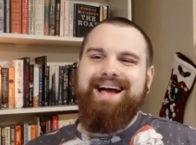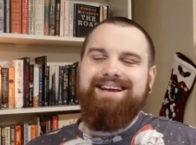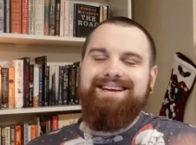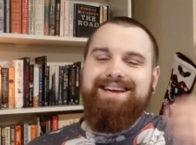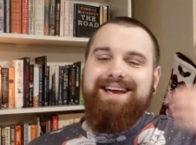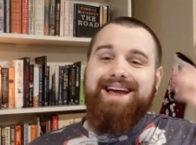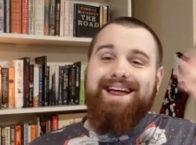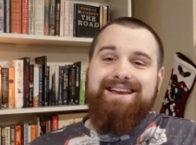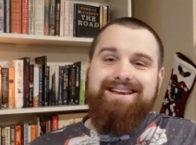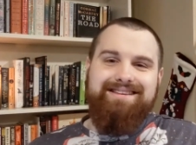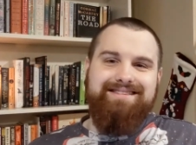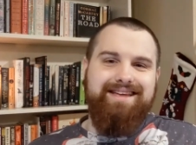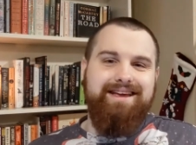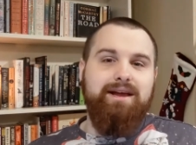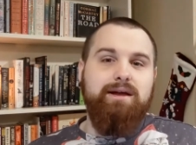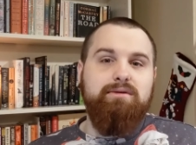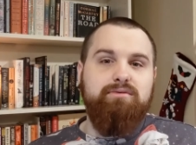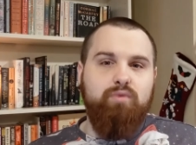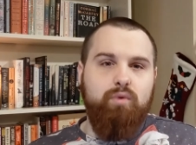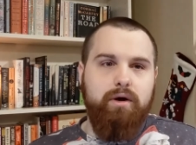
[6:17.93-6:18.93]
I can't
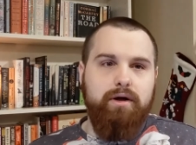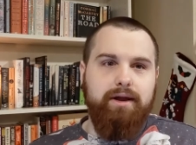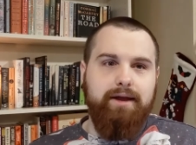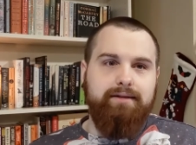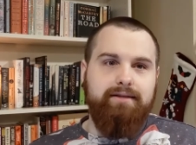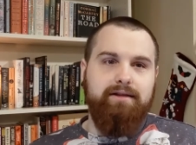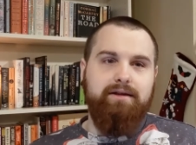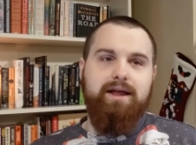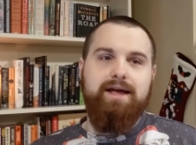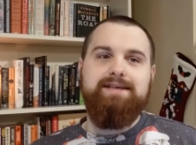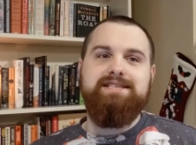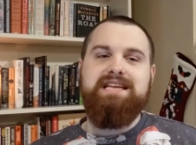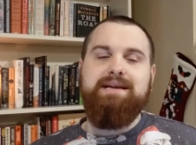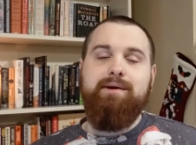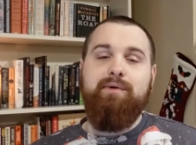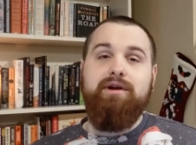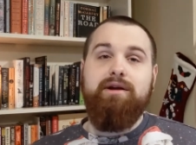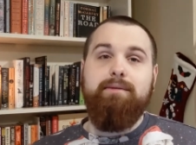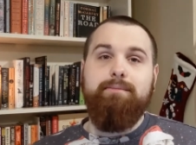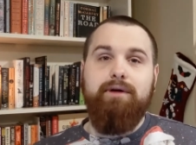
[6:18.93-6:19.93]
think of one. Like the last
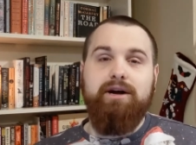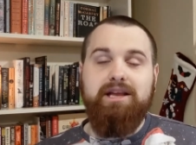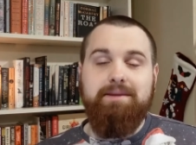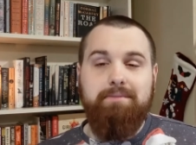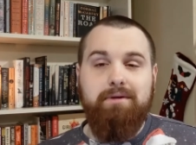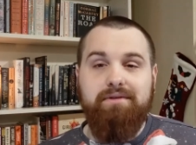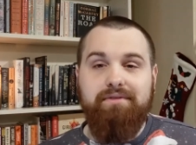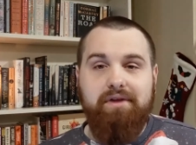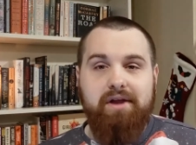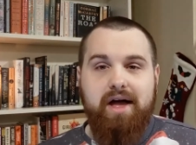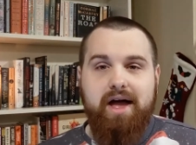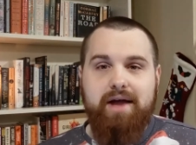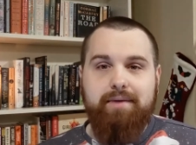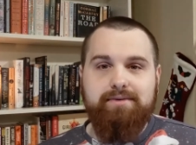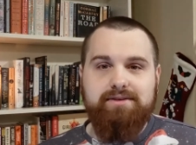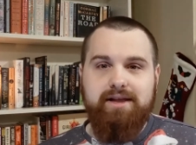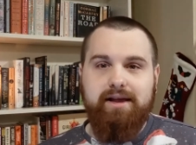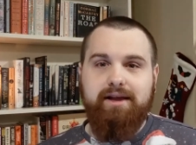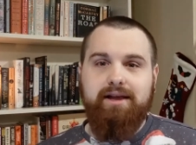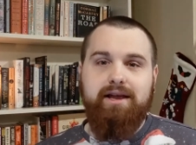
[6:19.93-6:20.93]
time I read a book in the middle of the night
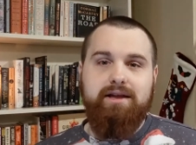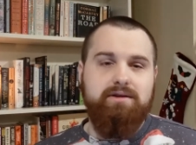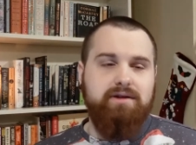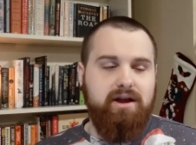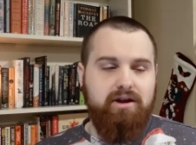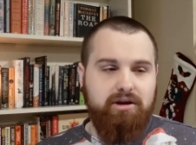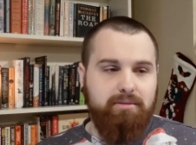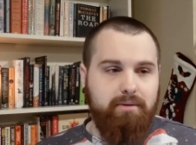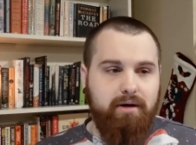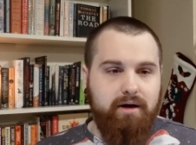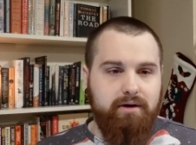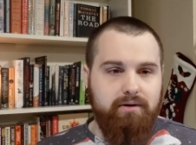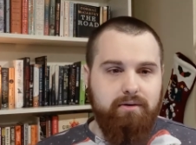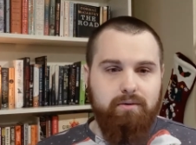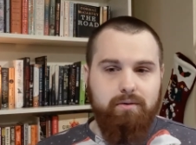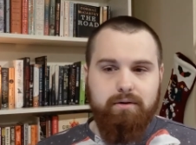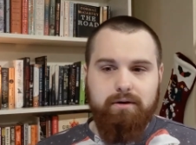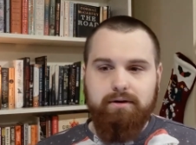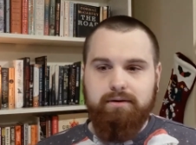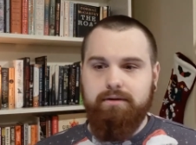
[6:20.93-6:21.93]
was like either Harry Potter
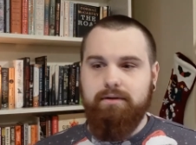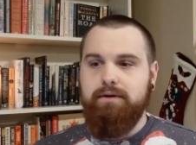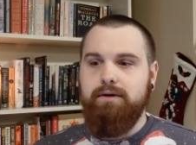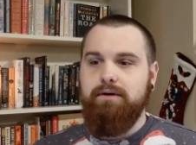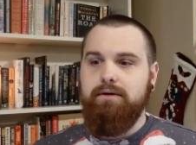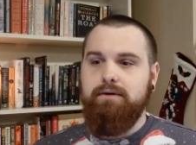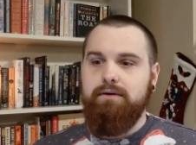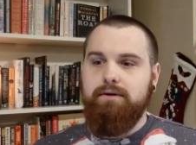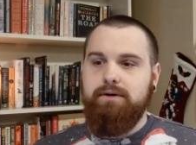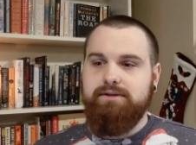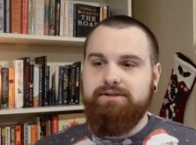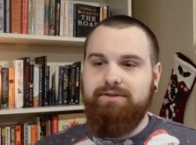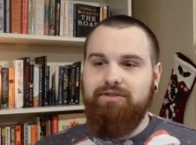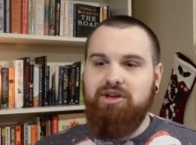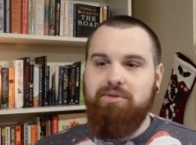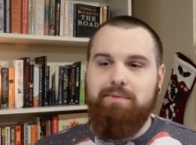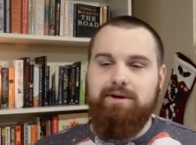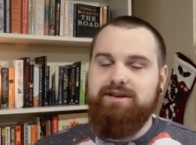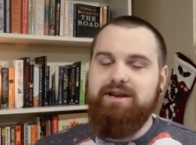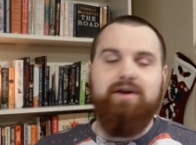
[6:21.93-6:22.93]
or
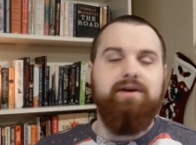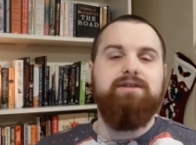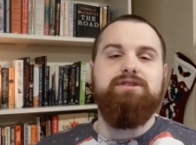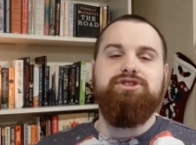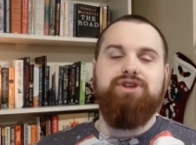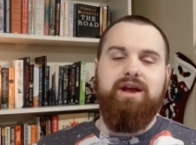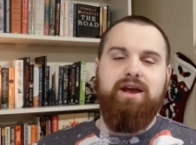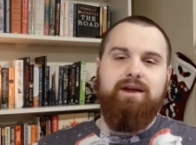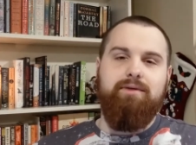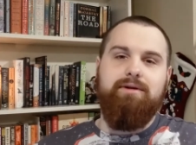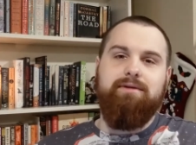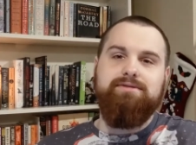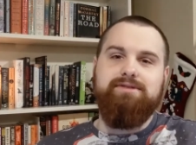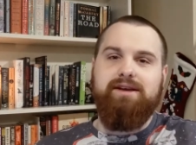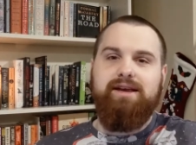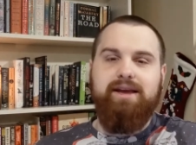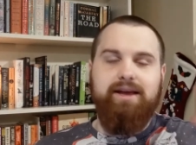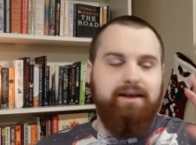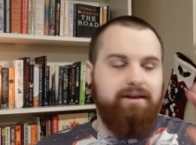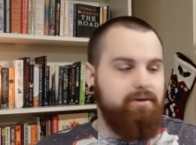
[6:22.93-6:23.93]
something by Darren Shan when I was
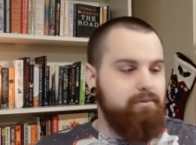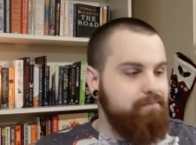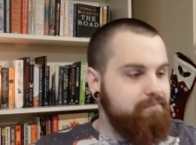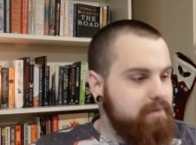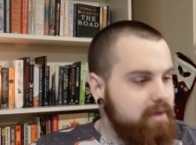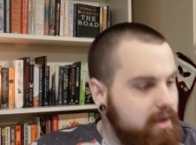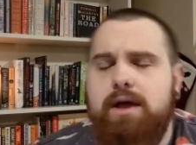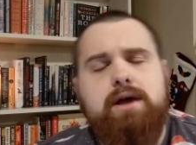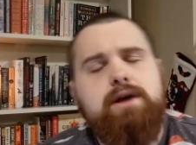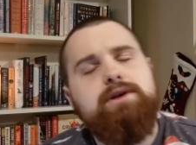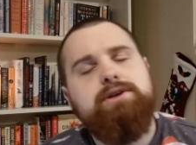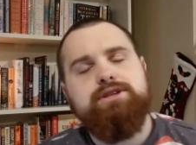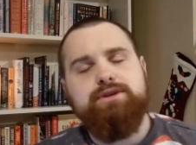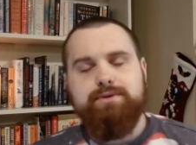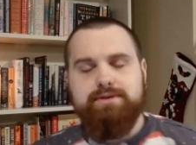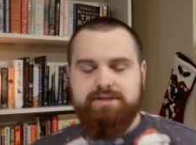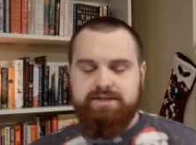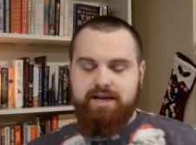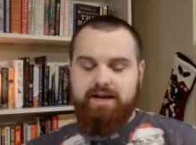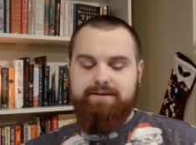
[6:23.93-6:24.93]
a kid. So
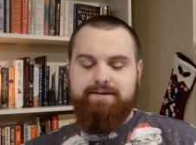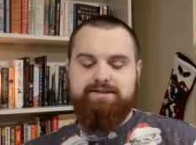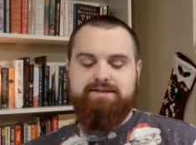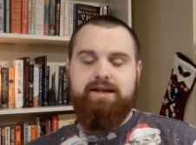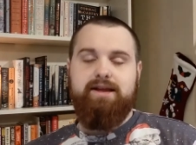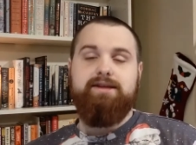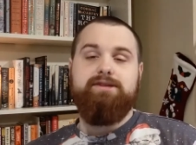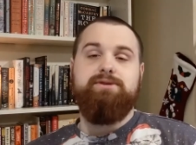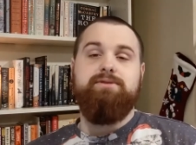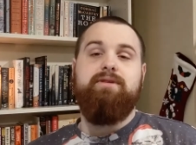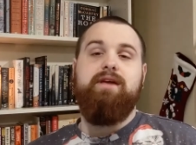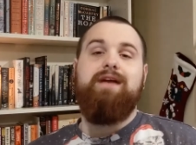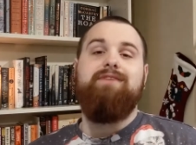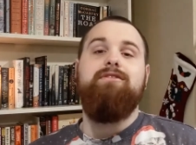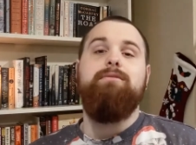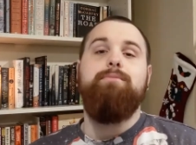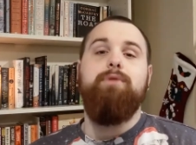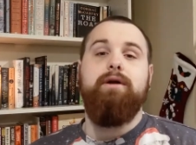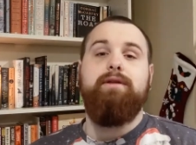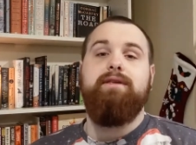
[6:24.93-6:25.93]
instead, I decided to think
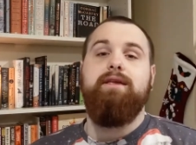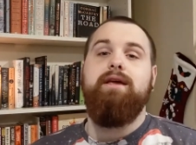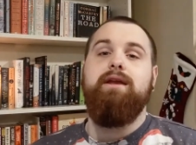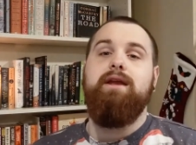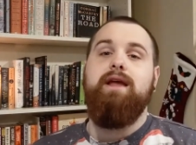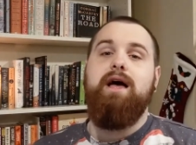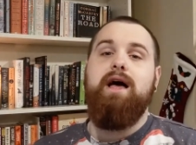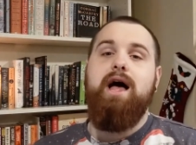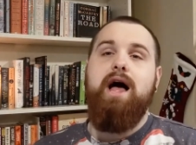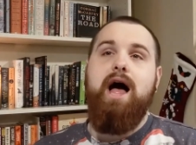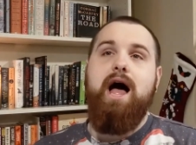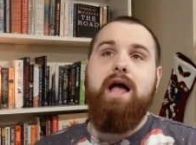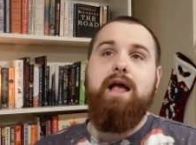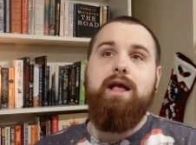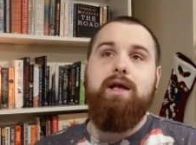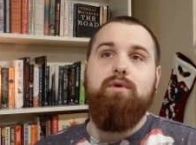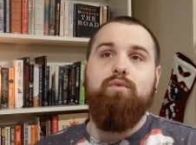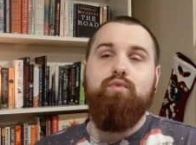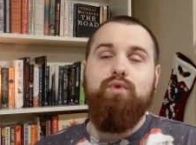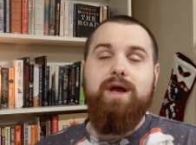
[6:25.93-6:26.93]
of a book that
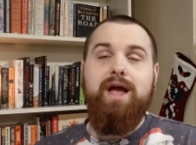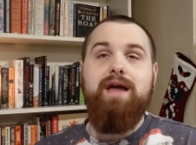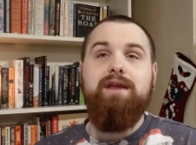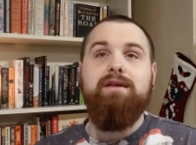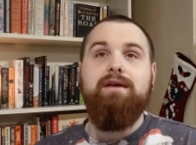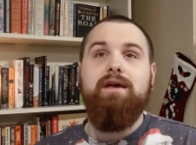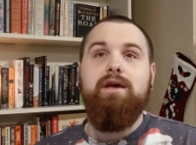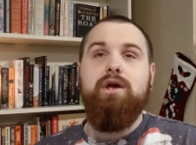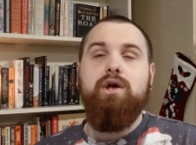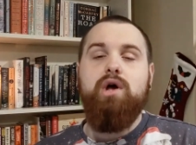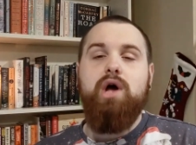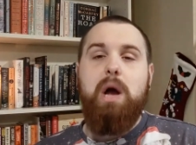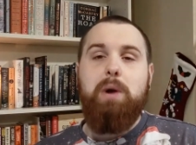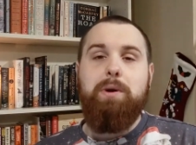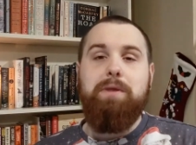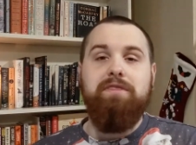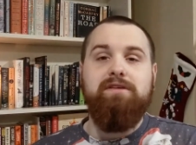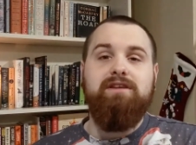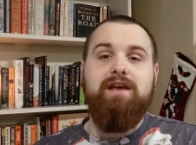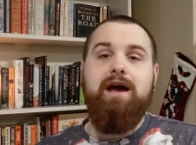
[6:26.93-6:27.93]
I read
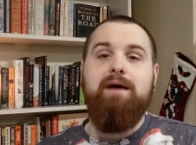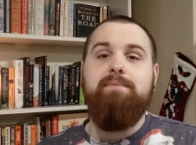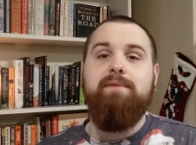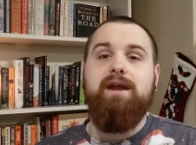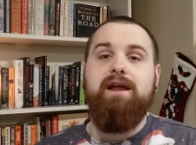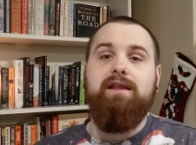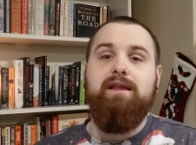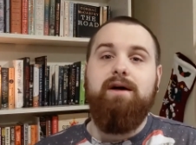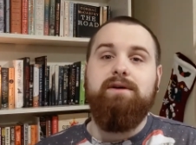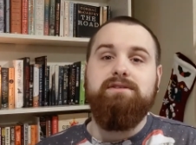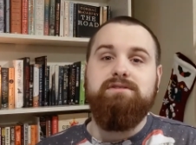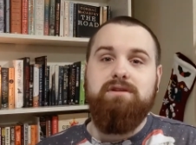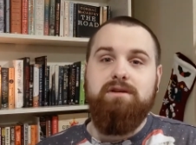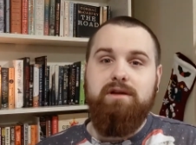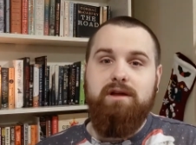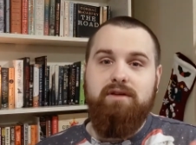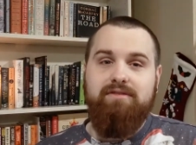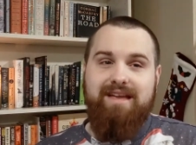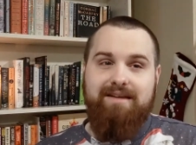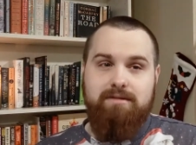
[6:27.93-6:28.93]
around the time that I lost
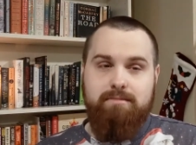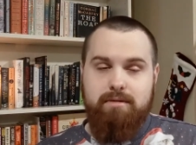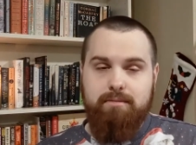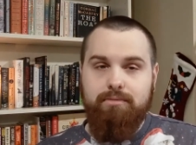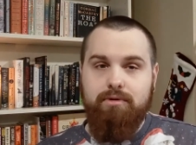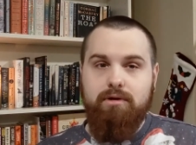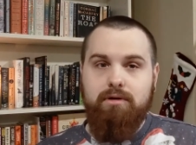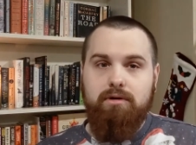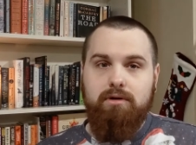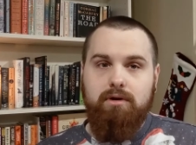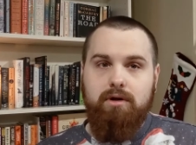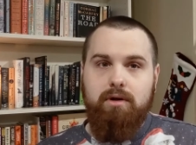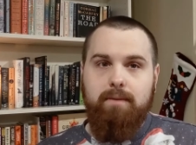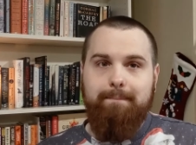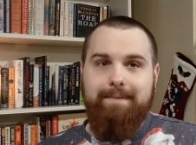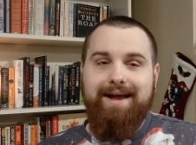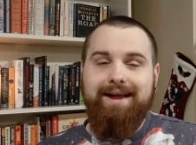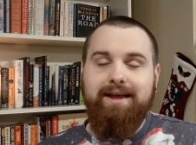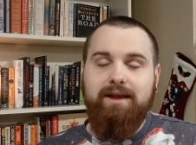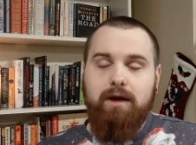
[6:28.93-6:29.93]
a family member
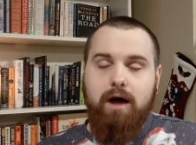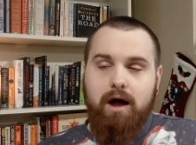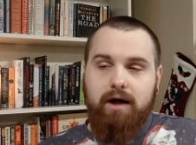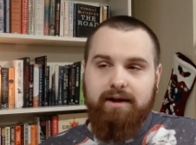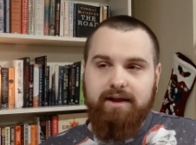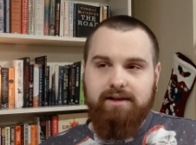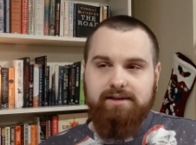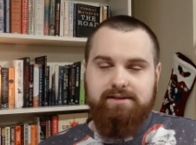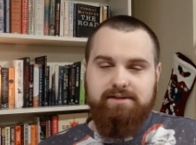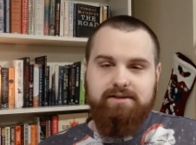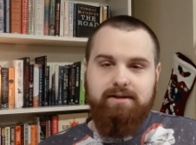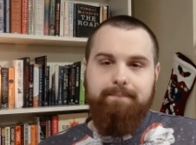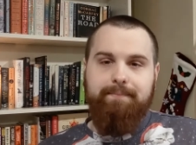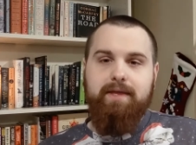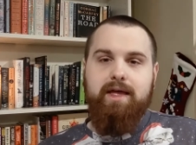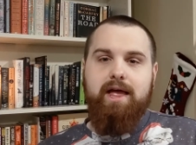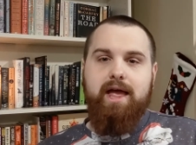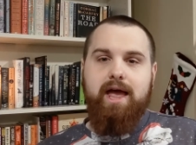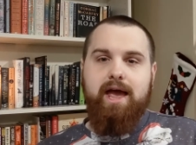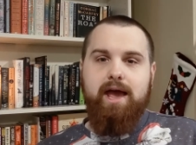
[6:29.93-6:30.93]
back in August,
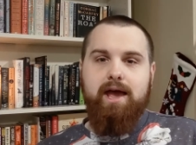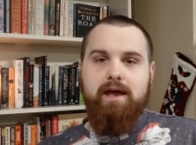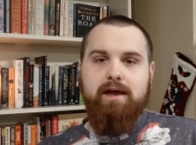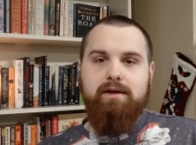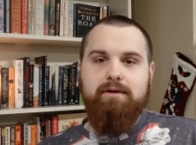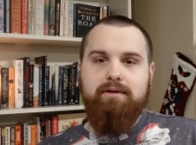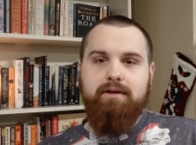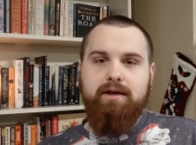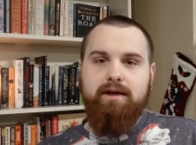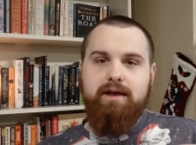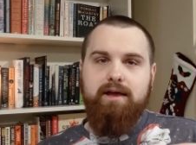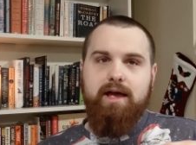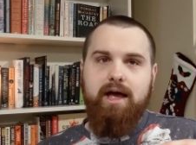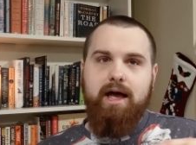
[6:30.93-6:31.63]
and